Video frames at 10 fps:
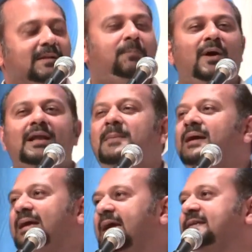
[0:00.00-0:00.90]
The point I
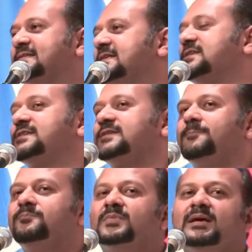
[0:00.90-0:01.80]
make again is this.
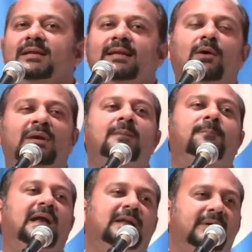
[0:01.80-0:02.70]
Now
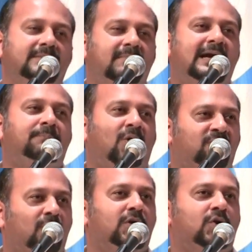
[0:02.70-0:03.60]
in Parliament, my
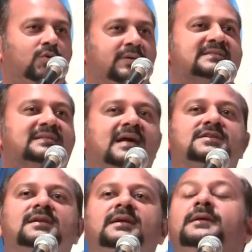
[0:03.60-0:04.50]
portfolio is
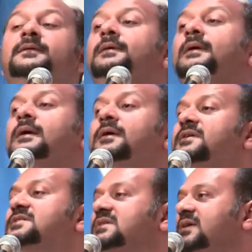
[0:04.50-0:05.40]
largely
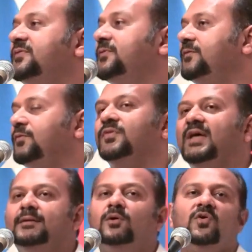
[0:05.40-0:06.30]
reserved
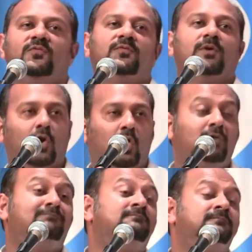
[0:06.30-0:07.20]
for that of
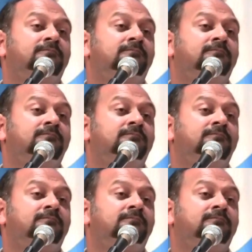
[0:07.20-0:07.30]
law.